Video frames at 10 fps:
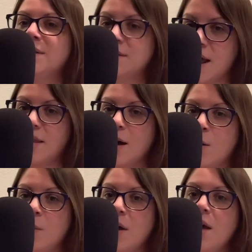
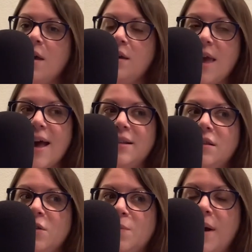Cello. Yes,
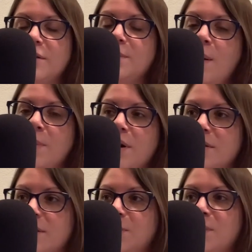you might remember
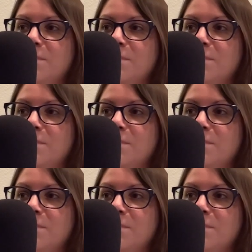this was